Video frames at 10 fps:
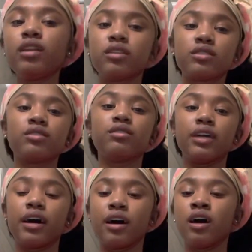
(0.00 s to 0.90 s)
So
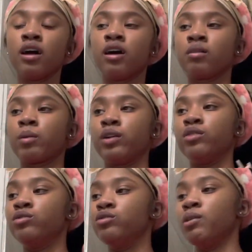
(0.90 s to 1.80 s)
yeah, gonna
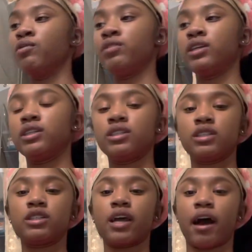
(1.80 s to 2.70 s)
use both of these in
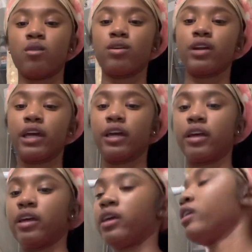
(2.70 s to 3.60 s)
the shower
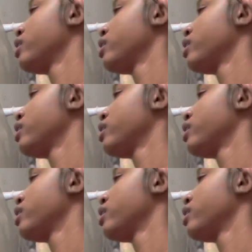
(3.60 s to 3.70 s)
and,